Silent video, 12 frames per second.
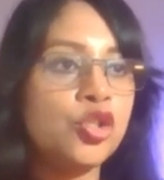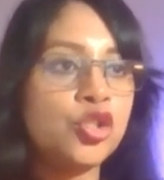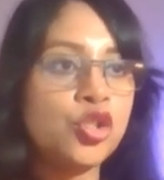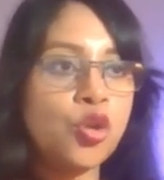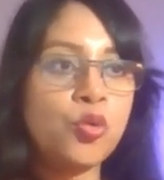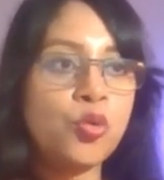
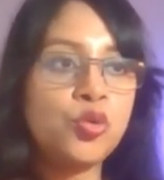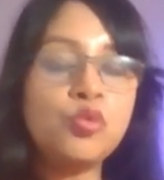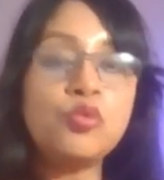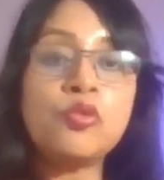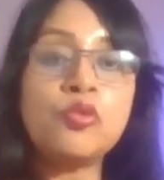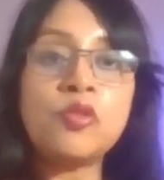So
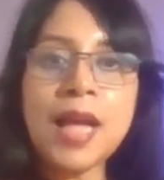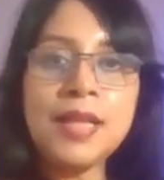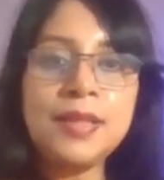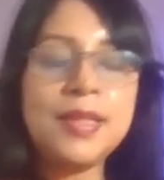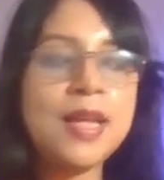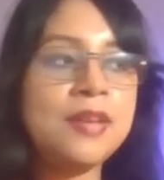to
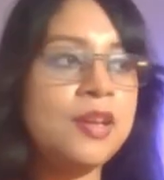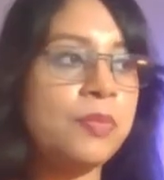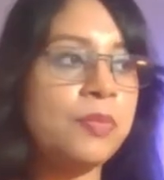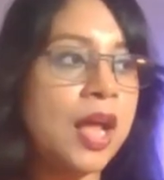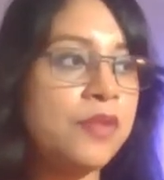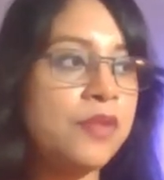write that
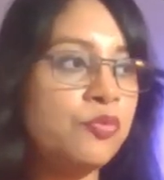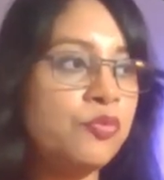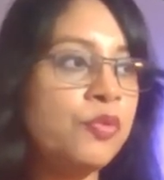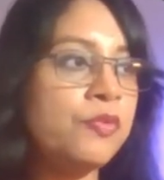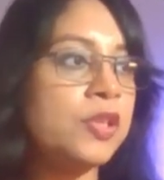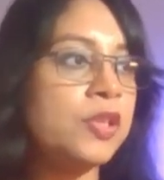reply,
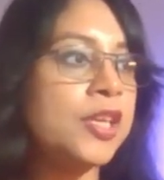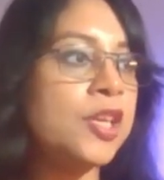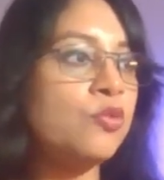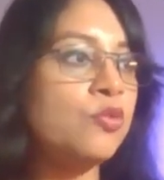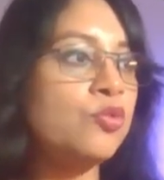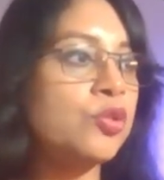we will
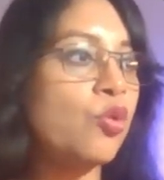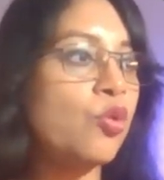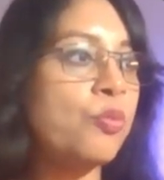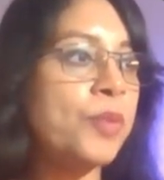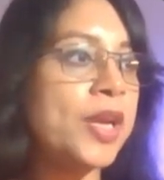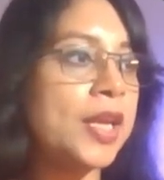use
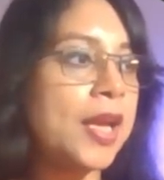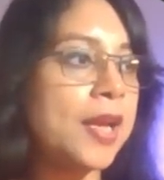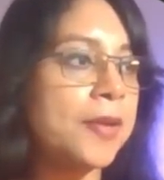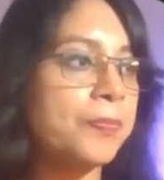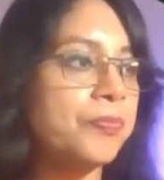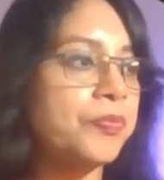
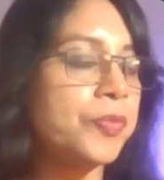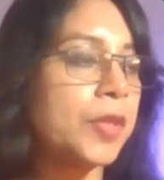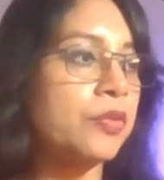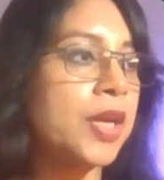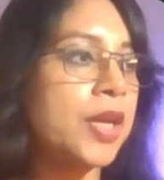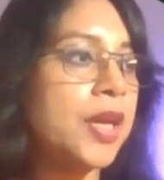OpenAI,
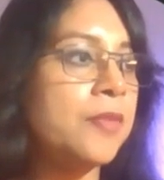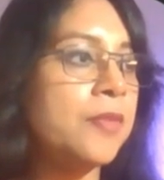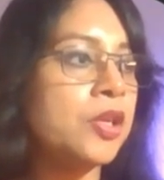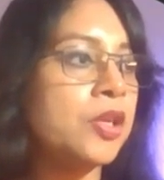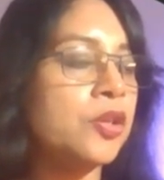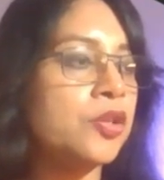okay?
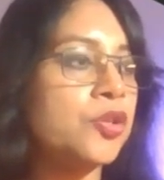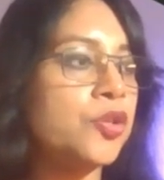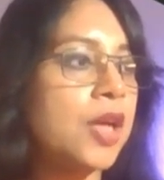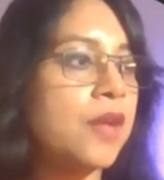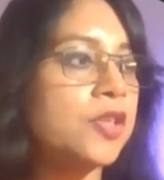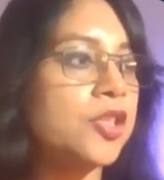So
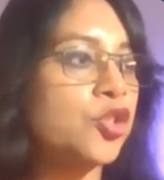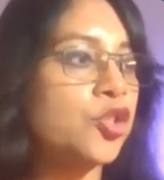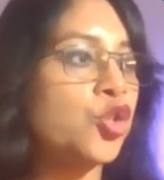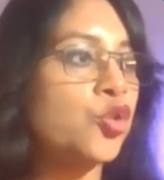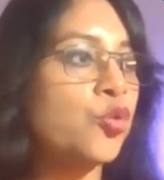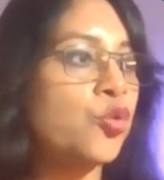I will just
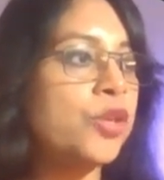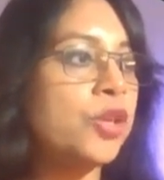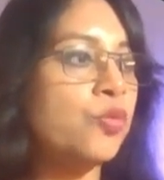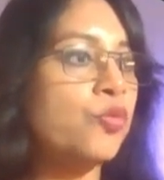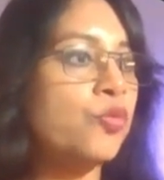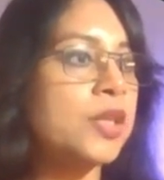show you
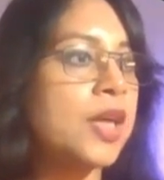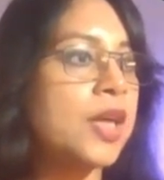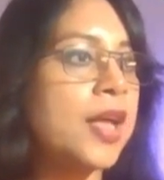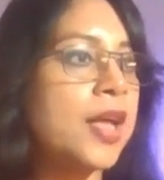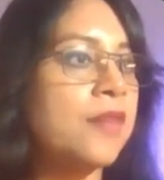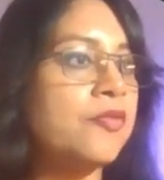what
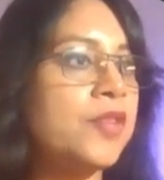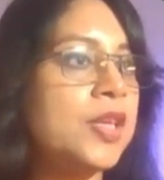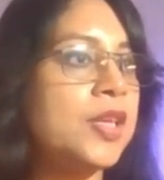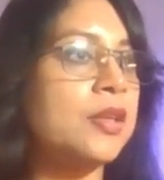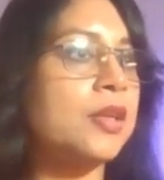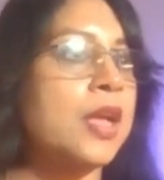I have
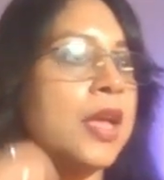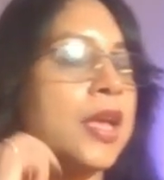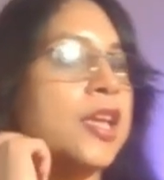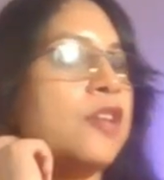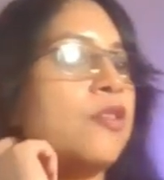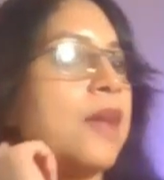written.
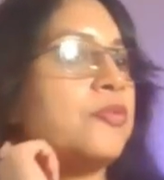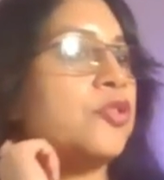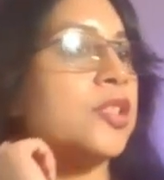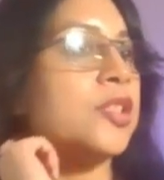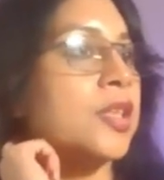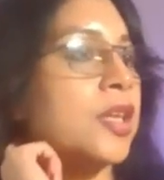You have to
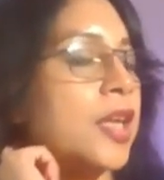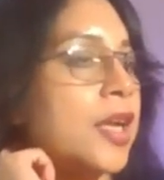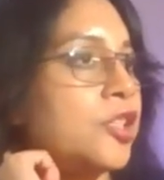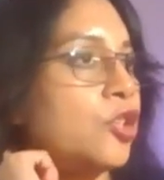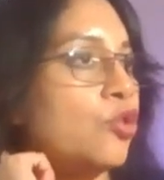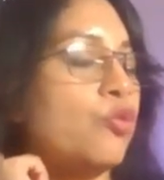just
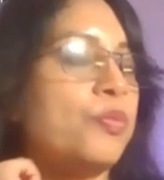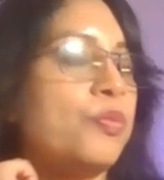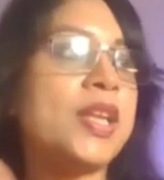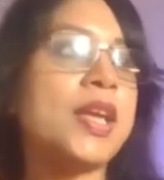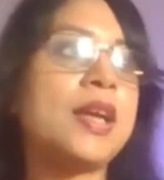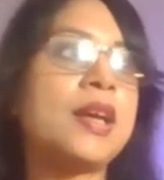connect your
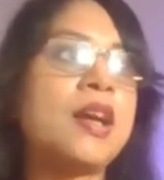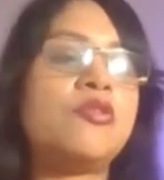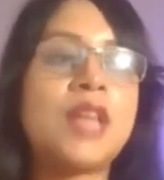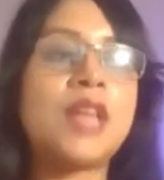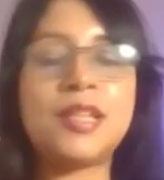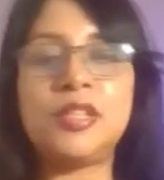OpenAI
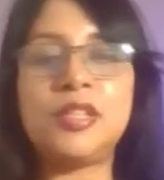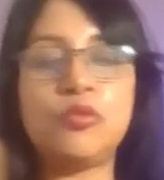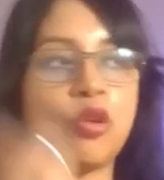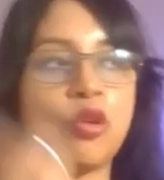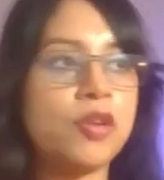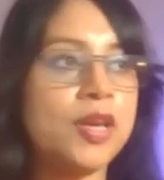account as you
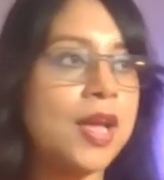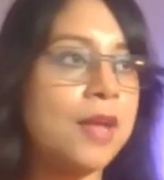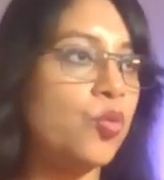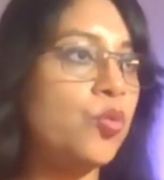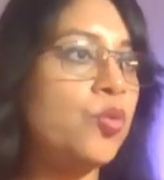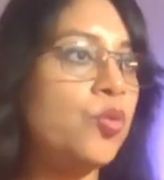already
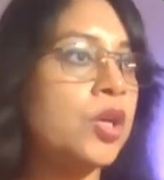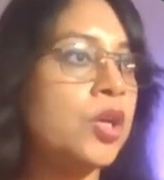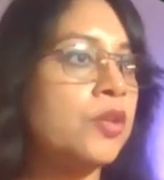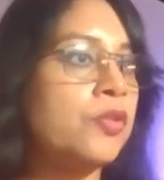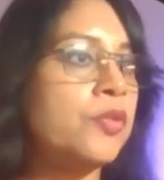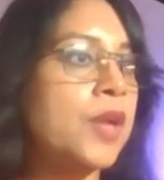know,
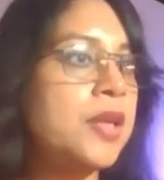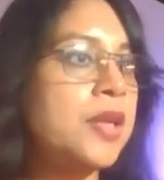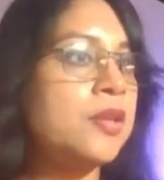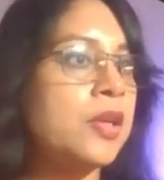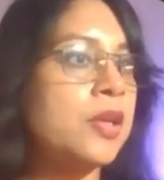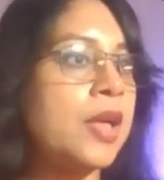
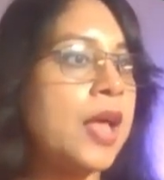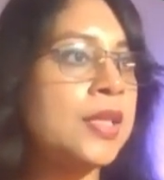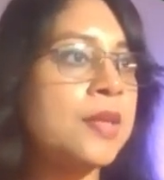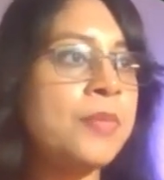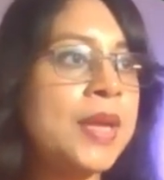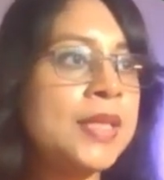right? And
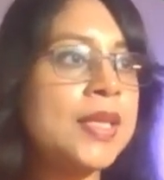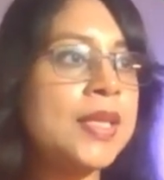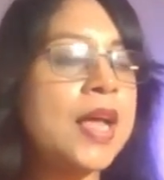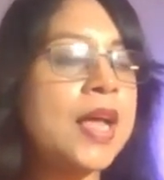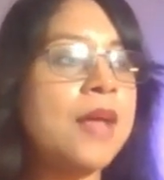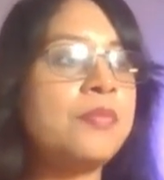the
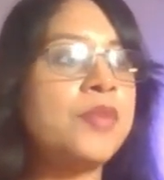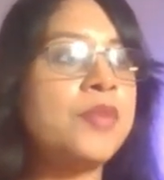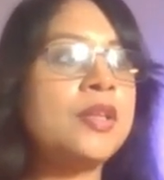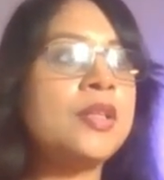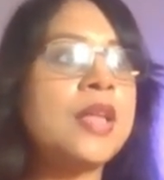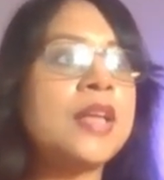message I have
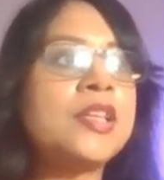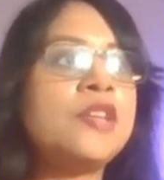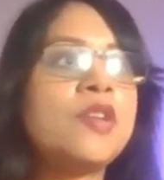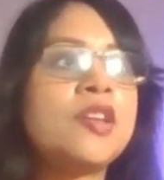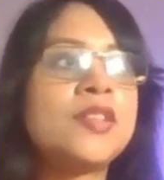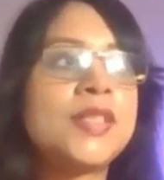written that
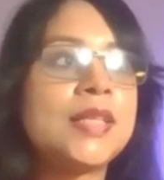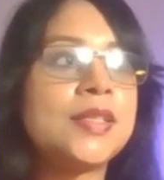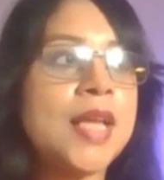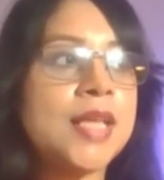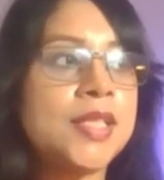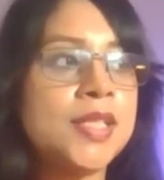you are a
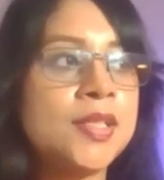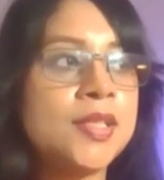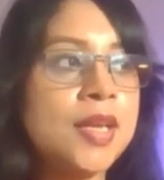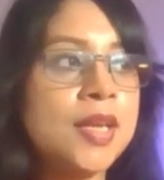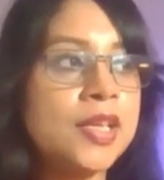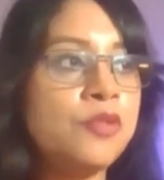sales
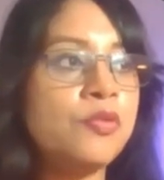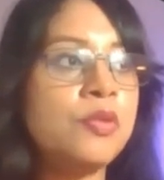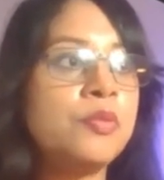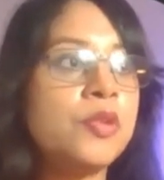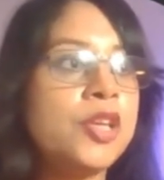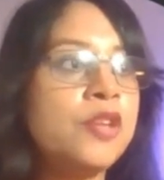assistant.
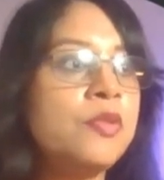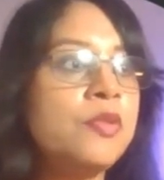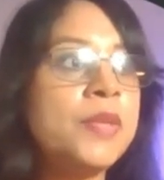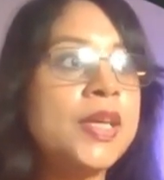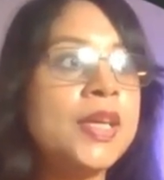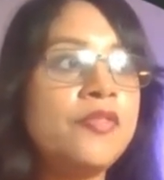You will
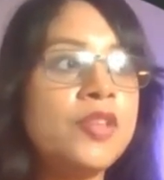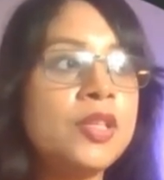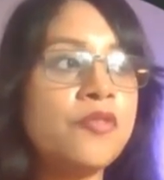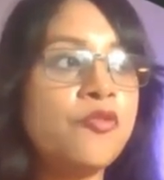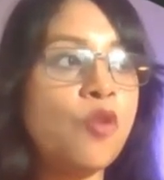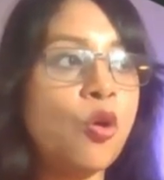be
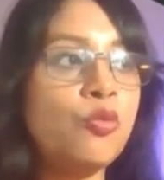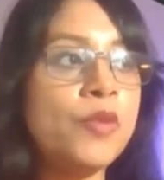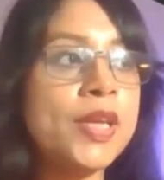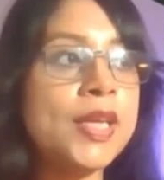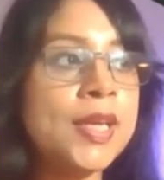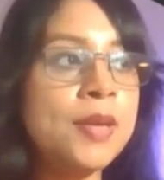given the
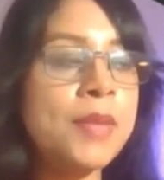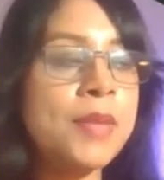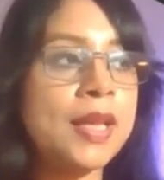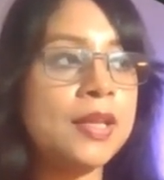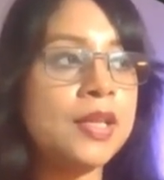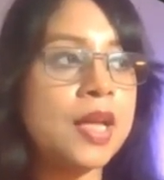following
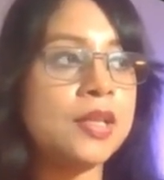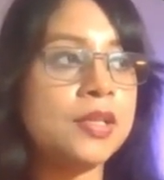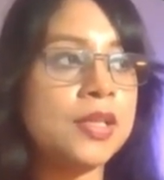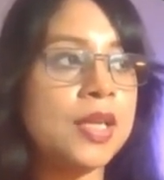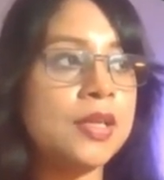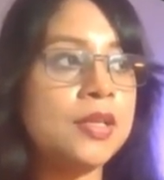email
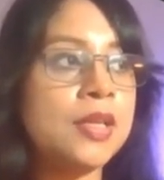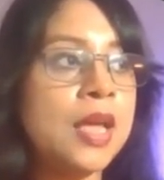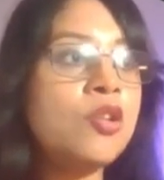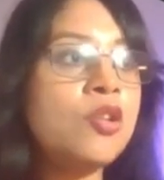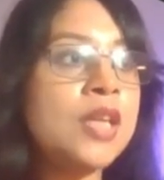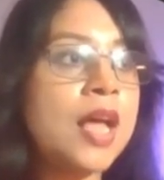content.
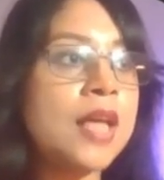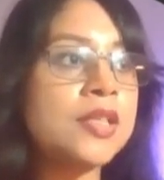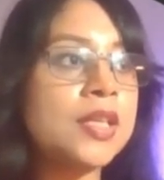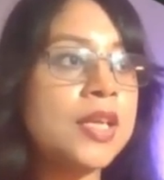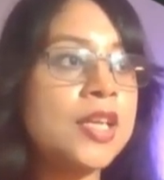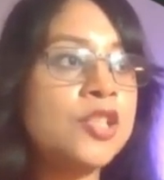Your
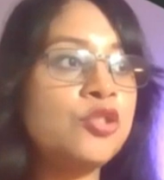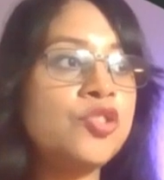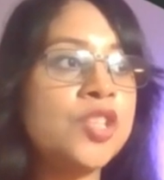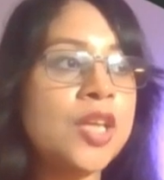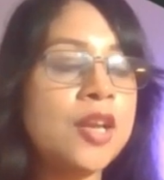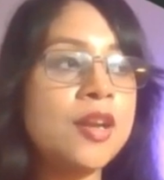task is to
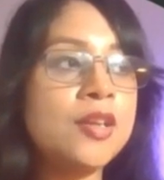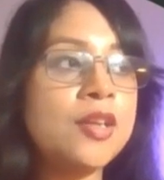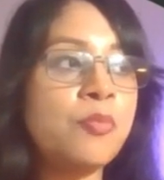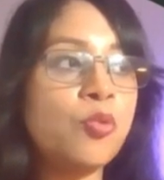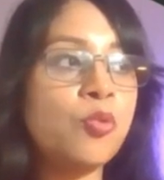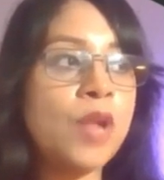generate a
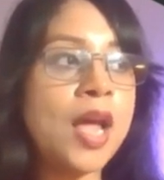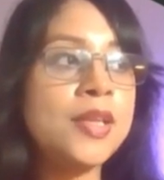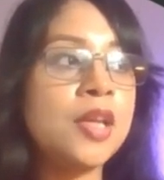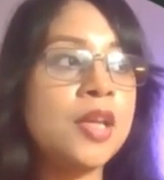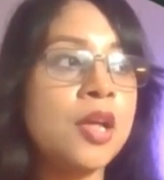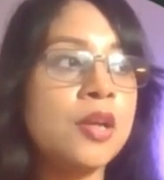
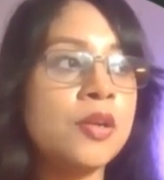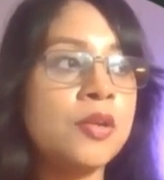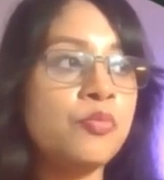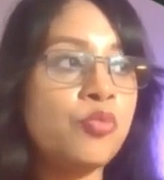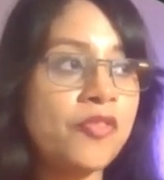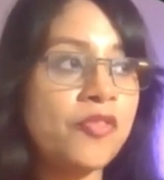polite,
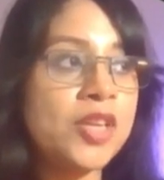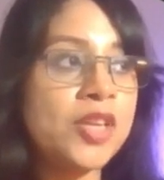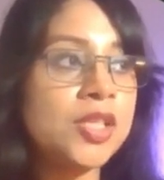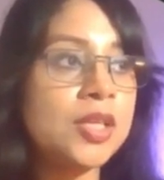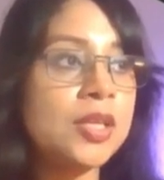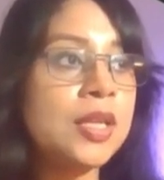
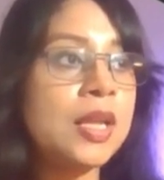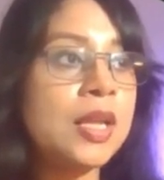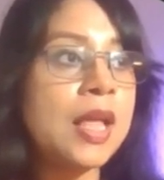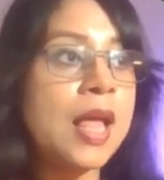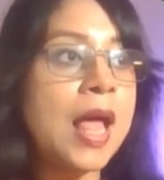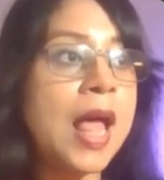professional,
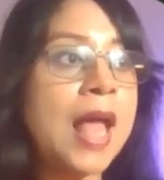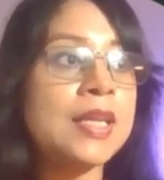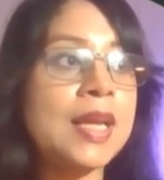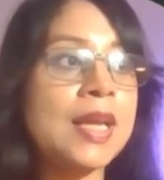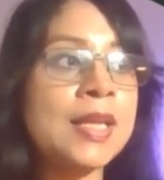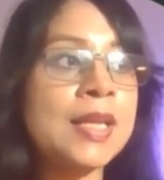and
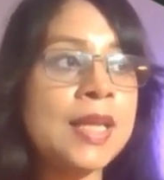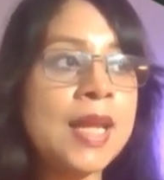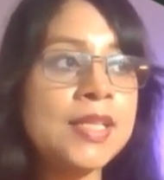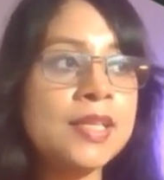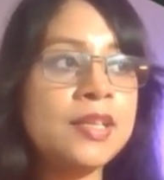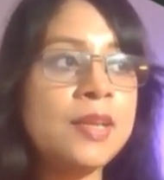
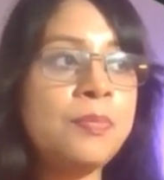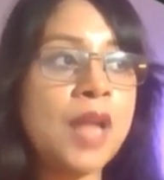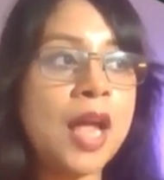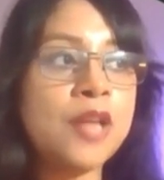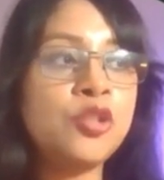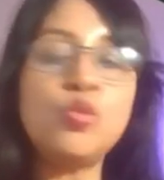engaging
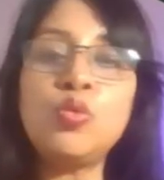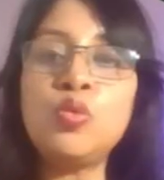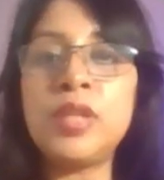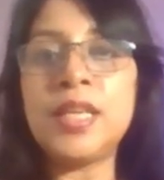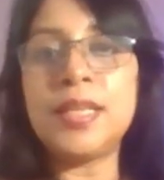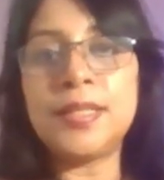reply
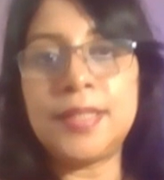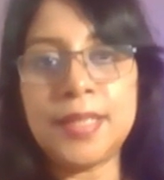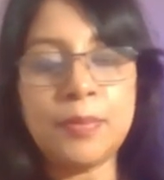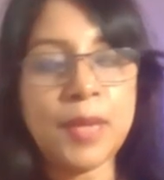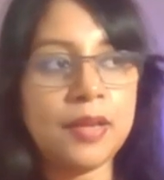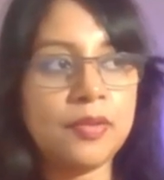to this
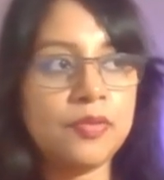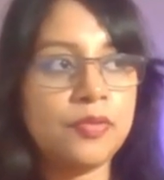email.